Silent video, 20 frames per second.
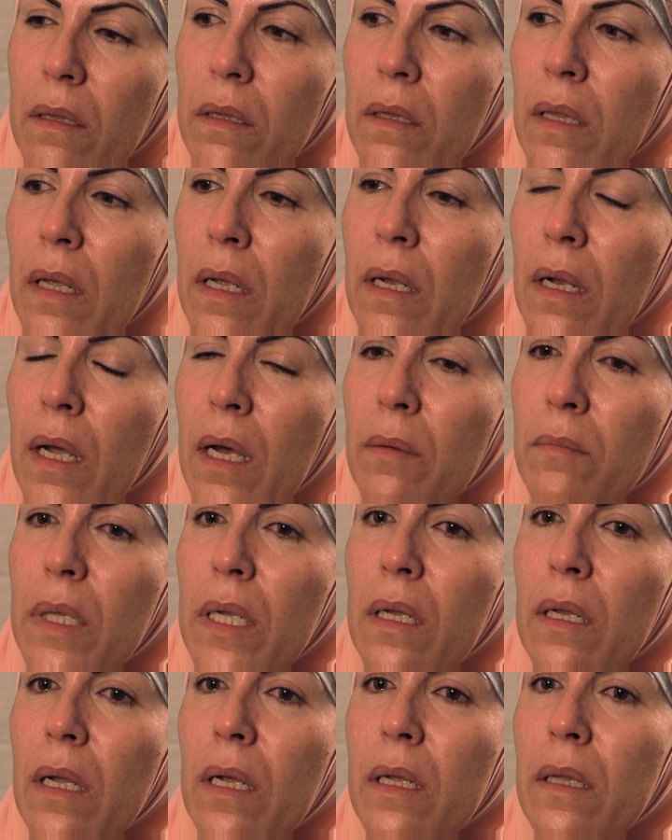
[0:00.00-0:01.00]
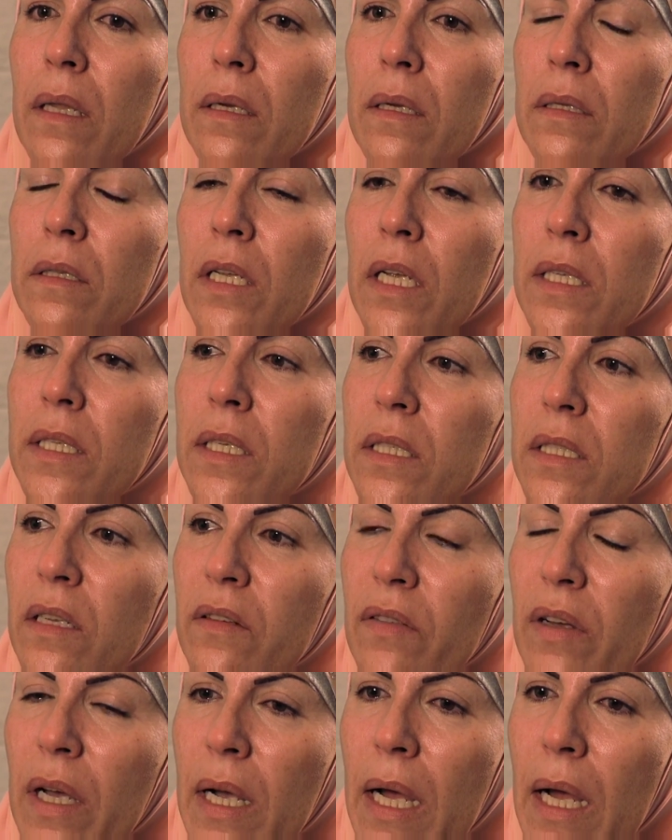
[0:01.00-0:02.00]
Then alhamdulillah, the
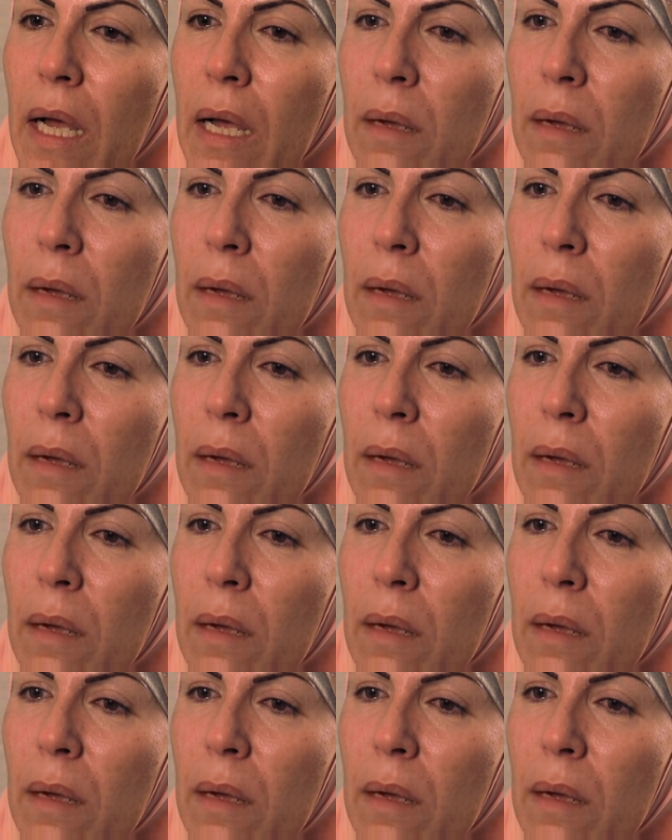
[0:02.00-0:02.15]
certificate got